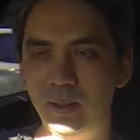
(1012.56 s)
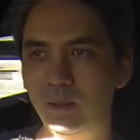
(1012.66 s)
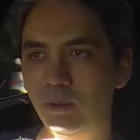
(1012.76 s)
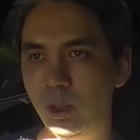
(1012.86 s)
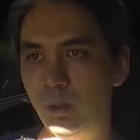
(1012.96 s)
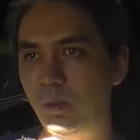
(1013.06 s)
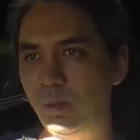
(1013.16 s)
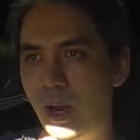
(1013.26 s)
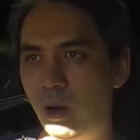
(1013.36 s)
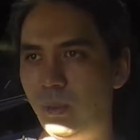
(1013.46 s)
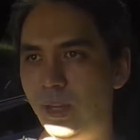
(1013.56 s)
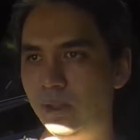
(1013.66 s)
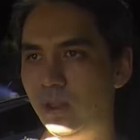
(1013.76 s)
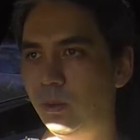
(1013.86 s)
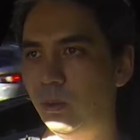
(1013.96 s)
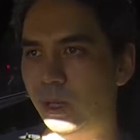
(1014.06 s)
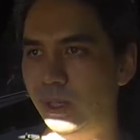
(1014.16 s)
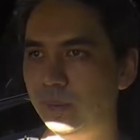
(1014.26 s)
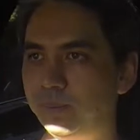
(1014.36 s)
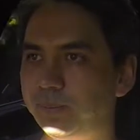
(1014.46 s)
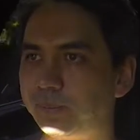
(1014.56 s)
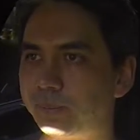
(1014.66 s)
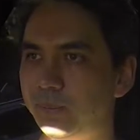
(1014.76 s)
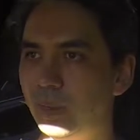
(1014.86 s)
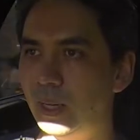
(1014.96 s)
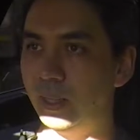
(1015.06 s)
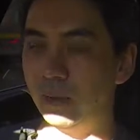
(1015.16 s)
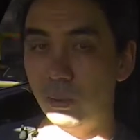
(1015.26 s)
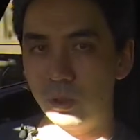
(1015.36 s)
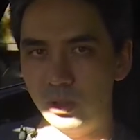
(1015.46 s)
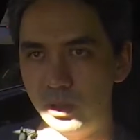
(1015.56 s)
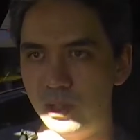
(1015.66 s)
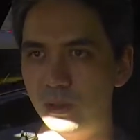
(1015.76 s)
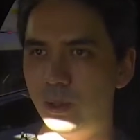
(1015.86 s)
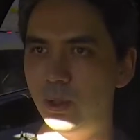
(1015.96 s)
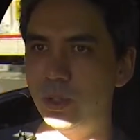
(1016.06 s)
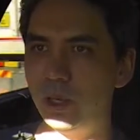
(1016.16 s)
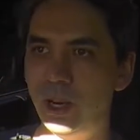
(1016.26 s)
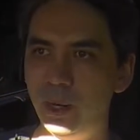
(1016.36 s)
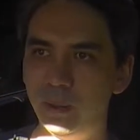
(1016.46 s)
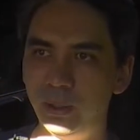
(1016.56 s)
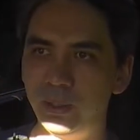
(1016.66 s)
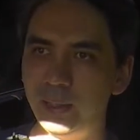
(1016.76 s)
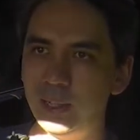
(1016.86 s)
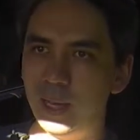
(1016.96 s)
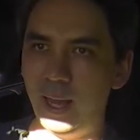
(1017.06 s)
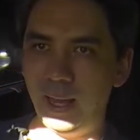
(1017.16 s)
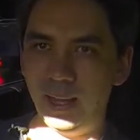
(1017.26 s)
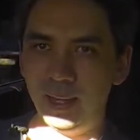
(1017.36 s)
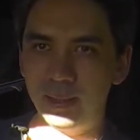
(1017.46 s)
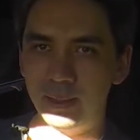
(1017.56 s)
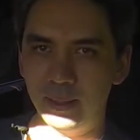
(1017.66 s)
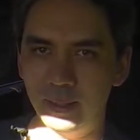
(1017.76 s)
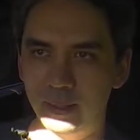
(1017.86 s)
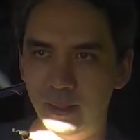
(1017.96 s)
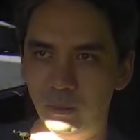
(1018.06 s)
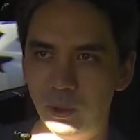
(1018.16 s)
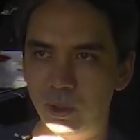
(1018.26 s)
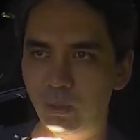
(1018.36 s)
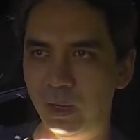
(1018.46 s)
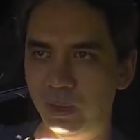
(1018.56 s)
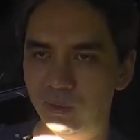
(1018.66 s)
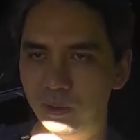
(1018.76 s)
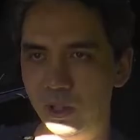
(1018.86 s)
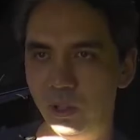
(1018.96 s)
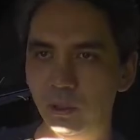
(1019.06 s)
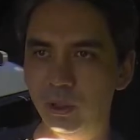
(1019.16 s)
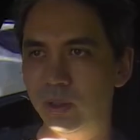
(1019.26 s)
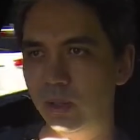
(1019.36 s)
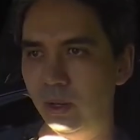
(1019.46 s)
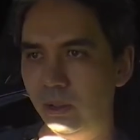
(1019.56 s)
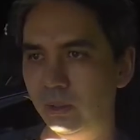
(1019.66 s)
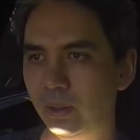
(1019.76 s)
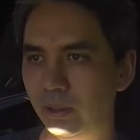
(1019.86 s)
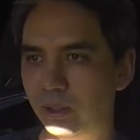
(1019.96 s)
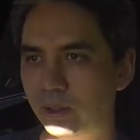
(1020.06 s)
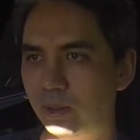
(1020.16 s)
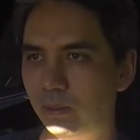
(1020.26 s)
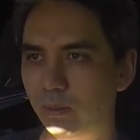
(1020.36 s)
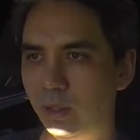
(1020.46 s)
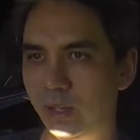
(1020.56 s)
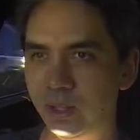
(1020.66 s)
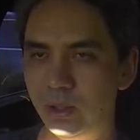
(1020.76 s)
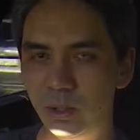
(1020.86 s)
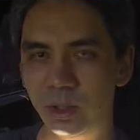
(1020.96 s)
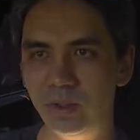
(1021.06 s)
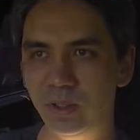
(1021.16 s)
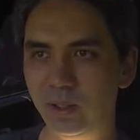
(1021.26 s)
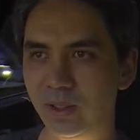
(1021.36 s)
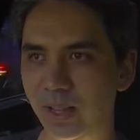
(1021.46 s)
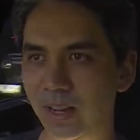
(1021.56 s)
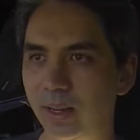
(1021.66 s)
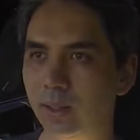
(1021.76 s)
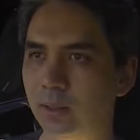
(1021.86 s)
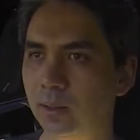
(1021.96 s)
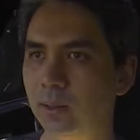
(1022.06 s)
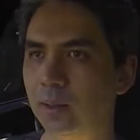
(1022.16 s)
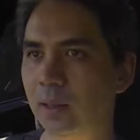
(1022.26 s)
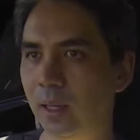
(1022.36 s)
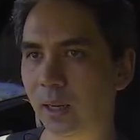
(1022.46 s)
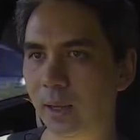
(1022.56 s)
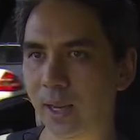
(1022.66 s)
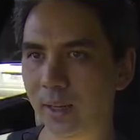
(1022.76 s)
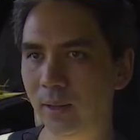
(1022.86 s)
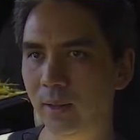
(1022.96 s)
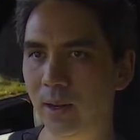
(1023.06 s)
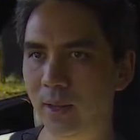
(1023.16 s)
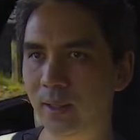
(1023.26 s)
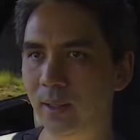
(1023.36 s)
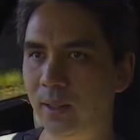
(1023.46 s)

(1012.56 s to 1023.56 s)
which power plant do you want, and they've also just introduced the hybrid, and what spec level do you want. So there's plenty of choice for you there, and I think